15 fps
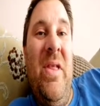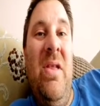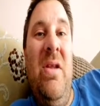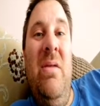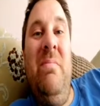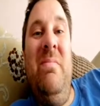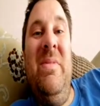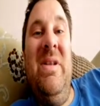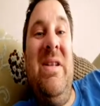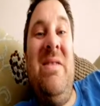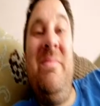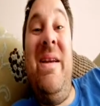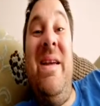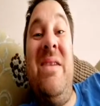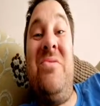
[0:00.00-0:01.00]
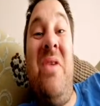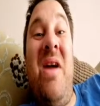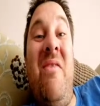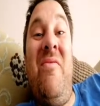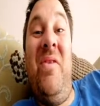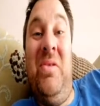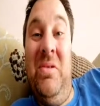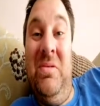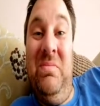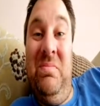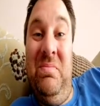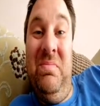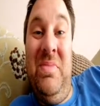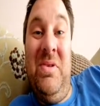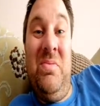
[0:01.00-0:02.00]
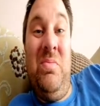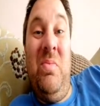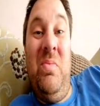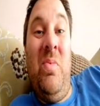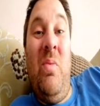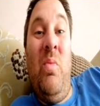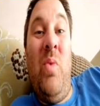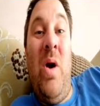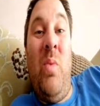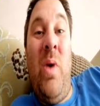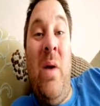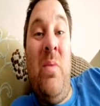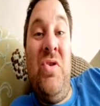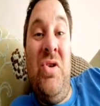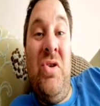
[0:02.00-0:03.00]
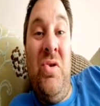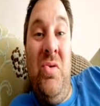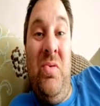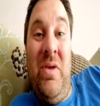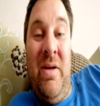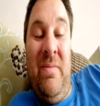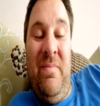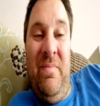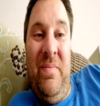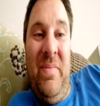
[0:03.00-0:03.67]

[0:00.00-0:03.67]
No, to me, it's unethical, because why would you do that?